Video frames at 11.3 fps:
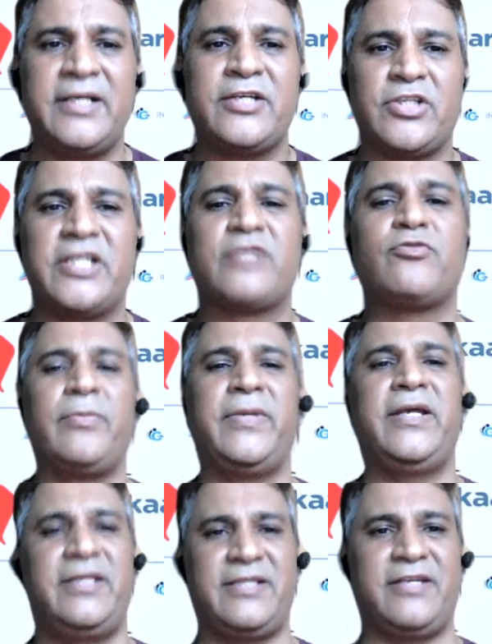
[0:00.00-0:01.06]
So this will
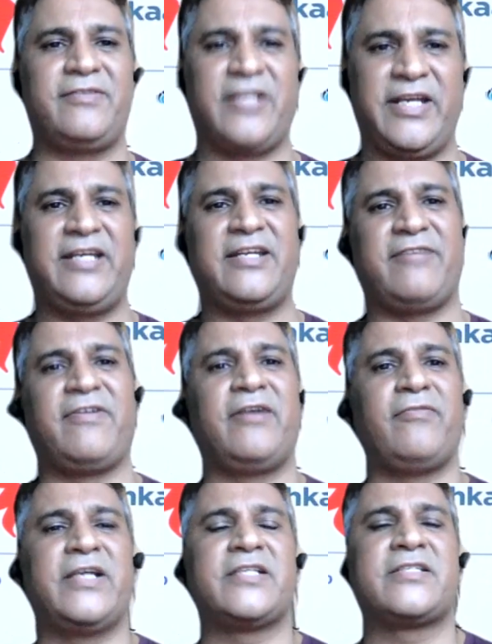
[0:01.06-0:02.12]
be the three
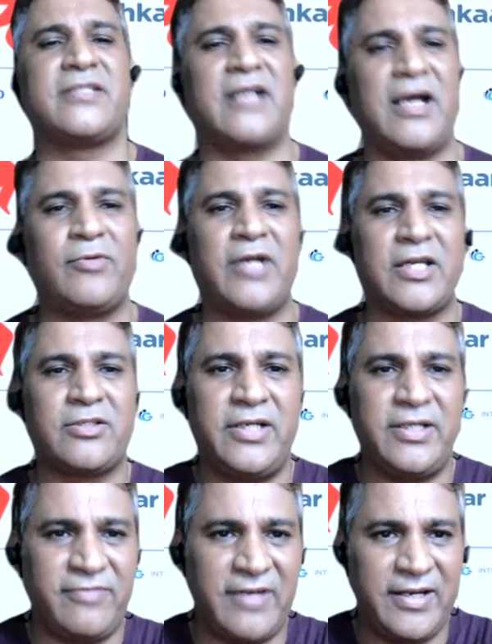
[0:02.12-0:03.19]
different ways I would actually
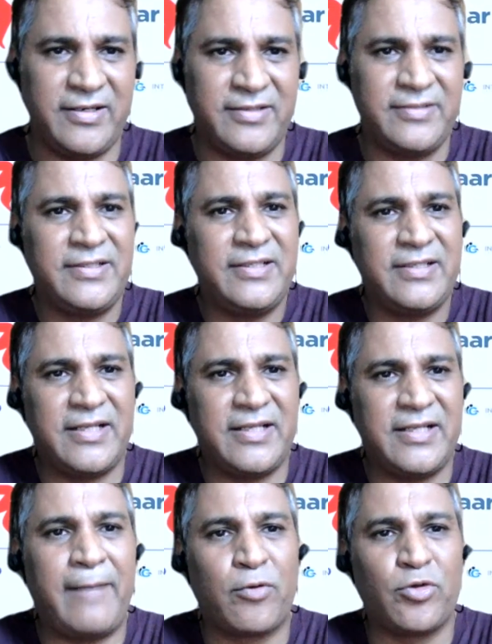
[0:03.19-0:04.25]
define the
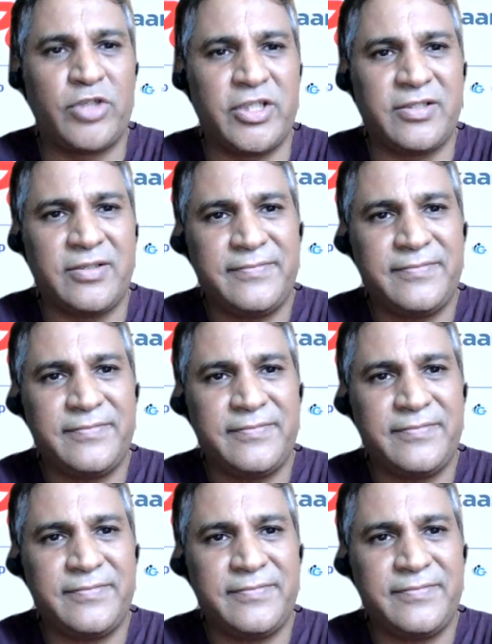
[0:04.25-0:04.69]
approaches.